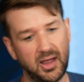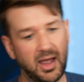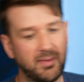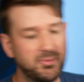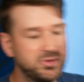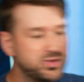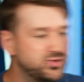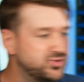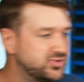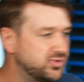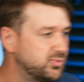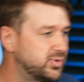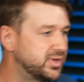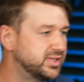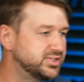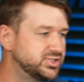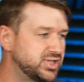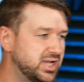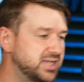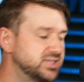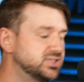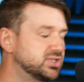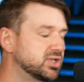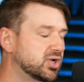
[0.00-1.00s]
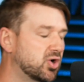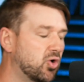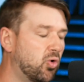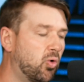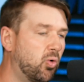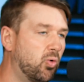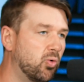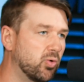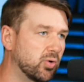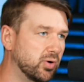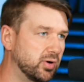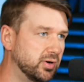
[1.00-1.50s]
you still want to change the
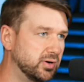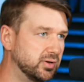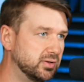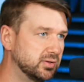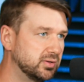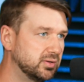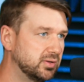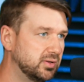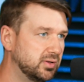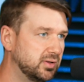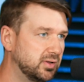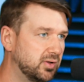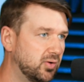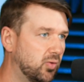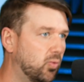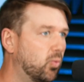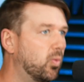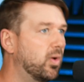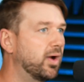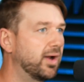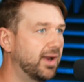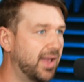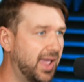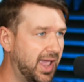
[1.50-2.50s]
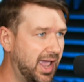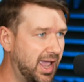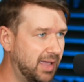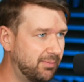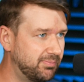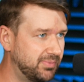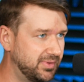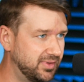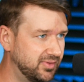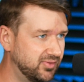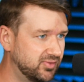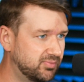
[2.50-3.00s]
chord where it
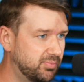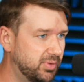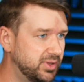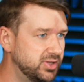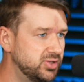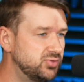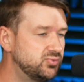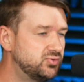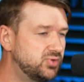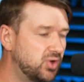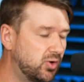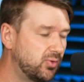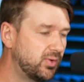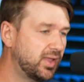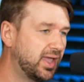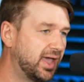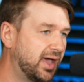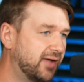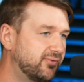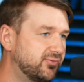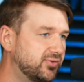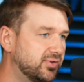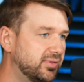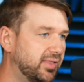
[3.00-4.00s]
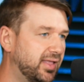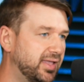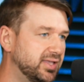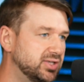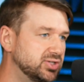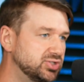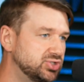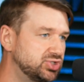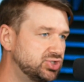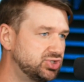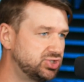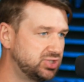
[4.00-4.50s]
happens, but you don't have to
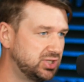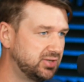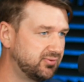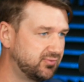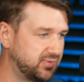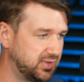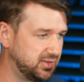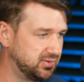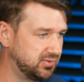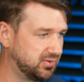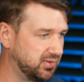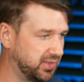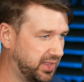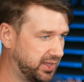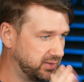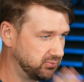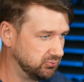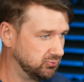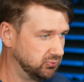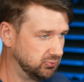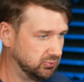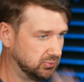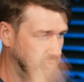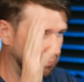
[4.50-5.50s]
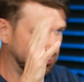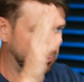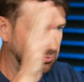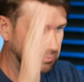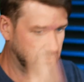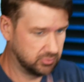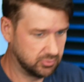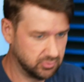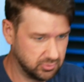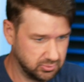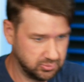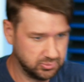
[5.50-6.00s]
shift into Right.
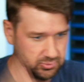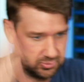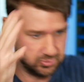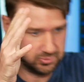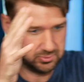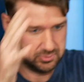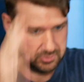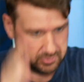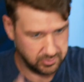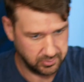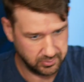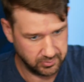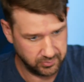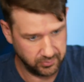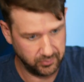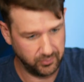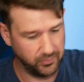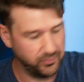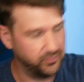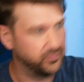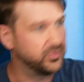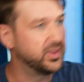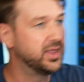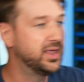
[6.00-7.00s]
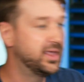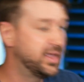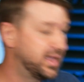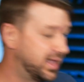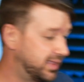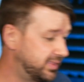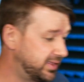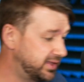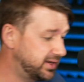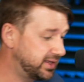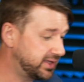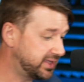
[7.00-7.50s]
And
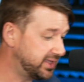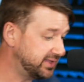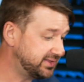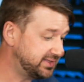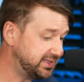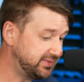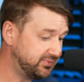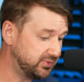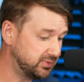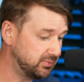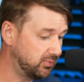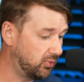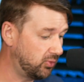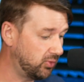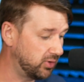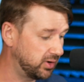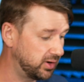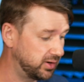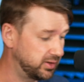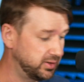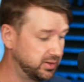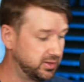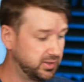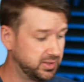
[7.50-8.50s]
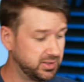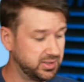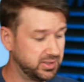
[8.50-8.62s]
then it gets even more,